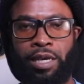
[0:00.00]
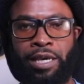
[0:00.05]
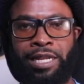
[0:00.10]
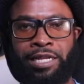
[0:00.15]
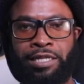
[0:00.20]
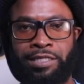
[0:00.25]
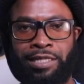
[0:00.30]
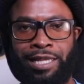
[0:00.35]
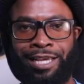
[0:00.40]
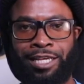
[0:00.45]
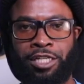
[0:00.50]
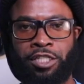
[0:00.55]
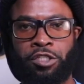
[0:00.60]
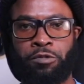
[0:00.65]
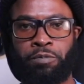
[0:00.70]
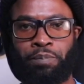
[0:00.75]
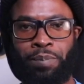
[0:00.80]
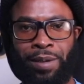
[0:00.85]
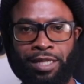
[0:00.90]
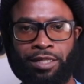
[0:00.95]
it is
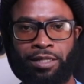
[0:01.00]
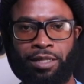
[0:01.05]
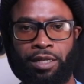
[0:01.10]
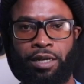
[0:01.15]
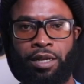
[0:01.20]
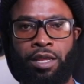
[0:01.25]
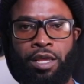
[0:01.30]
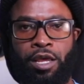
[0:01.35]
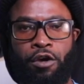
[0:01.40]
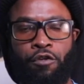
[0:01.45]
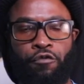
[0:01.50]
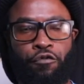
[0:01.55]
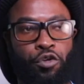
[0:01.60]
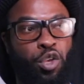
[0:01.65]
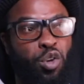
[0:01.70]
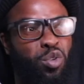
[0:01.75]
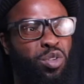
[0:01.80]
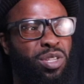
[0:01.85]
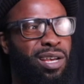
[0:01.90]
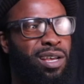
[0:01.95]
expected for
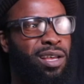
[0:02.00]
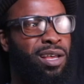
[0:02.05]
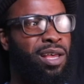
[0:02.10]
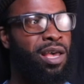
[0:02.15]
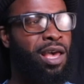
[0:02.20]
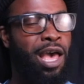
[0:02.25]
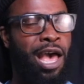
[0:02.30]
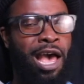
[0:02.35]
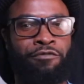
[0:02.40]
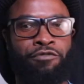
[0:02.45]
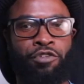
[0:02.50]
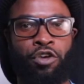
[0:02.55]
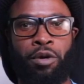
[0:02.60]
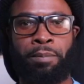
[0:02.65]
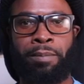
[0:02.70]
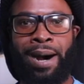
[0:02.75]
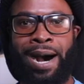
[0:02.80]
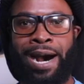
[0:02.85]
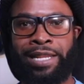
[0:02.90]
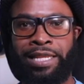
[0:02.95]
you to have your
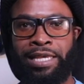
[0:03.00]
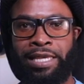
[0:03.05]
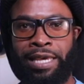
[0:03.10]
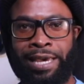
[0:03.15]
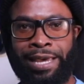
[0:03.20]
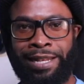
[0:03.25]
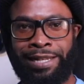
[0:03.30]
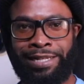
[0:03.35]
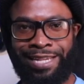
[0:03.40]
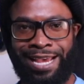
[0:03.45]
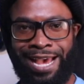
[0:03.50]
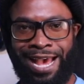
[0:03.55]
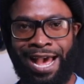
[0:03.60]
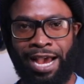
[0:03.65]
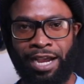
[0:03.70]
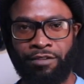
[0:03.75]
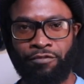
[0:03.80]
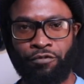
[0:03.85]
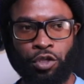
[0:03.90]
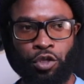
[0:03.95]
body
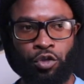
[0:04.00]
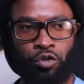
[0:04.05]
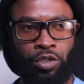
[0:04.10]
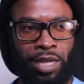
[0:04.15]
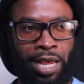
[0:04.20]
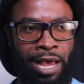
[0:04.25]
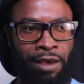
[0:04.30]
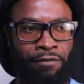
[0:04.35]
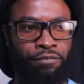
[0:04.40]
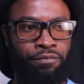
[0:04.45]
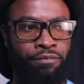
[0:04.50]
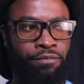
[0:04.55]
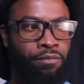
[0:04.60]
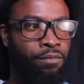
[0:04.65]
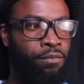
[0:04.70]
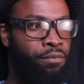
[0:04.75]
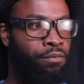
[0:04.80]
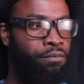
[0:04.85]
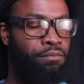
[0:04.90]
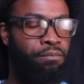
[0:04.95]
intact, for you to have
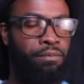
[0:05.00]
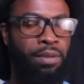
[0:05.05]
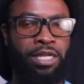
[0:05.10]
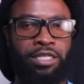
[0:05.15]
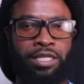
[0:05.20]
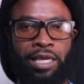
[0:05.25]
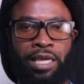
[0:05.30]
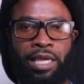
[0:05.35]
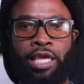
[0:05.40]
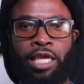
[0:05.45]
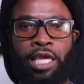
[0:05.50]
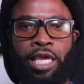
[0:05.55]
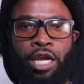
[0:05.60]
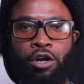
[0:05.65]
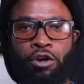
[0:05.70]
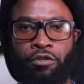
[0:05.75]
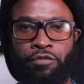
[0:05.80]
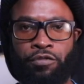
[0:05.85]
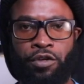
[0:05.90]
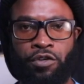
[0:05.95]
been taking
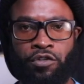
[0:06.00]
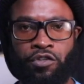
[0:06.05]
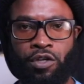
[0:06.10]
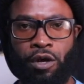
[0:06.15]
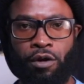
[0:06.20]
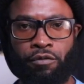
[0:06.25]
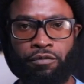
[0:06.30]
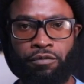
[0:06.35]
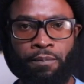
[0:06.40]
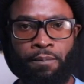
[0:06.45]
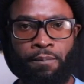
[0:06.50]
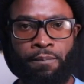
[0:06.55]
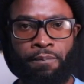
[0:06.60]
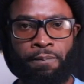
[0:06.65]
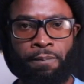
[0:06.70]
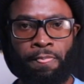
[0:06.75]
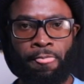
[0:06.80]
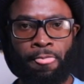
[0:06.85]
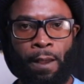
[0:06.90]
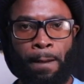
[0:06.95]
care of yourself.
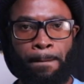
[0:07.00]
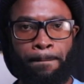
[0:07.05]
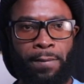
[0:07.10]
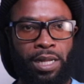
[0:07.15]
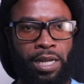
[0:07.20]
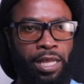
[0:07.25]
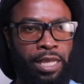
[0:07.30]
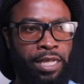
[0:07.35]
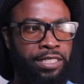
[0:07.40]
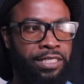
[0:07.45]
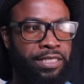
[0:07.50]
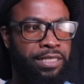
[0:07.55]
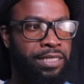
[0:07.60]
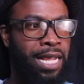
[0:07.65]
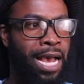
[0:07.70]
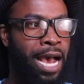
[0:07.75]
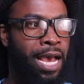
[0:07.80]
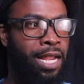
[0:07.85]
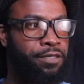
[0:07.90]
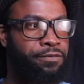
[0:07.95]
But it's
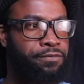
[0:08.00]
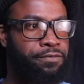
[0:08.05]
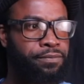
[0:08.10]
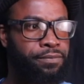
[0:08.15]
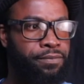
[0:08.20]
not